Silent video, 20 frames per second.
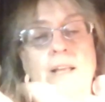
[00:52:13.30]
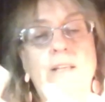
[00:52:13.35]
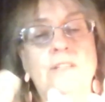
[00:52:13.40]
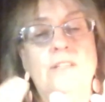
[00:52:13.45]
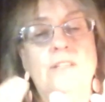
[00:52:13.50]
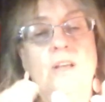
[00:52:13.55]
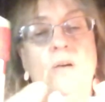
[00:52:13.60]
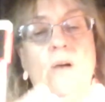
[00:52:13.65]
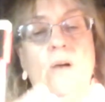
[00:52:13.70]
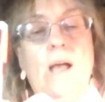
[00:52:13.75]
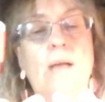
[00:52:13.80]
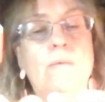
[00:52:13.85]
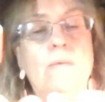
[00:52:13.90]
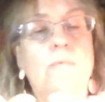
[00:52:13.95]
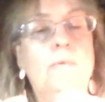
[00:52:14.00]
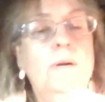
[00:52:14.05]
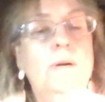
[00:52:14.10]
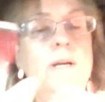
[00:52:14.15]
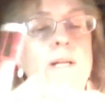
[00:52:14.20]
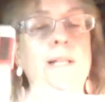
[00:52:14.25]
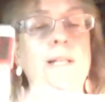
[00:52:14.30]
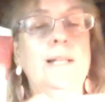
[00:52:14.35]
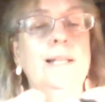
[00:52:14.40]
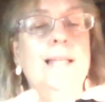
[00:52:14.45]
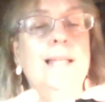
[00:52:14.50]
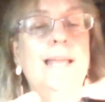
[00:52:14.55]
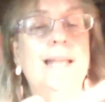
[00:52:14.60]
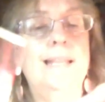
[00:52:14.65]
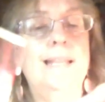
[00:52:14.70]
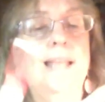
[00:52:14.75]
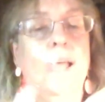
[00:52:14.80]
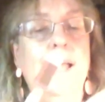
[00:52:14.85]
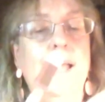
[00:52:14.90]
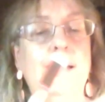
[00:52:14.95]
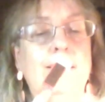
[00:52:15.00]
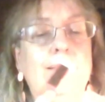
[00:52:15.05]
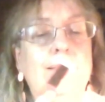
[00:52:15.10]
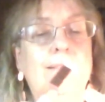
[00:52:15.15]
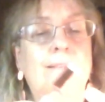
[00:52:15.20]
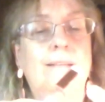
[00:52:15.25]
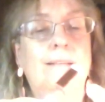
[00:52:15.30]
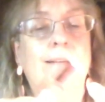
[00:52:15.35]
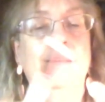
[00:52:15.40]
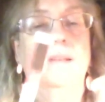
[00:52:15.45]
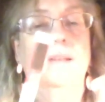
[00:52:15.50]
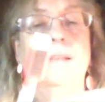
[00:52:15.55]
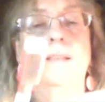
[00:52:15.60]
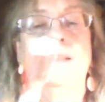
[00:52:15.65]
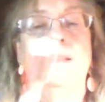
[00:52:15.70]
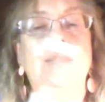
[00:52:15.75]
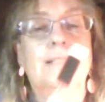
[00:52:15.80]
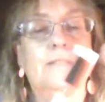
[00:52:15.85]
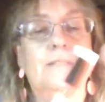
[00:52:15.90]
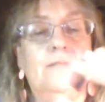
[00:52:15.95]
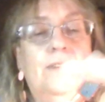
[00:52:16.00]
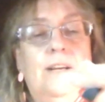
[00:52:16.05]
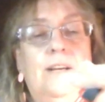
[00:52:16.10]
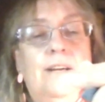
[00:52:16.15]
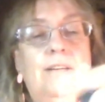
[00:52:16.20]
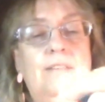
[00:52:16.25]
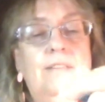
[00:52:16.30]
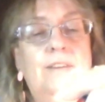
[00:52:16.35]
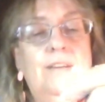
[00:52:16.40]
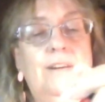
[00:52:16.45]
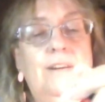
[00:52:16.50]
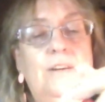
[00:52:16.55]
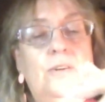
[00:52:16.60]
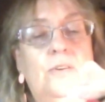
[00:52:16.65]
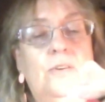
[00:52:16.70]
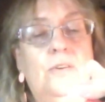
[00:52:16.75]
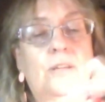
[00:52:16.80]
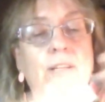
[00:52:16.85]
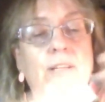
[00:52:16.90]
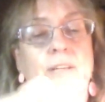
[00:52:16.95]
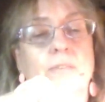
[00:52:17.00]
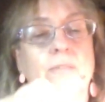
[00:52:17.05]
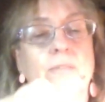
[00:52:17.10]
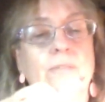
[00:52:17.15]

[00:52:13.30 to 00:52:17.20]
So I really like that. This is very, very cool.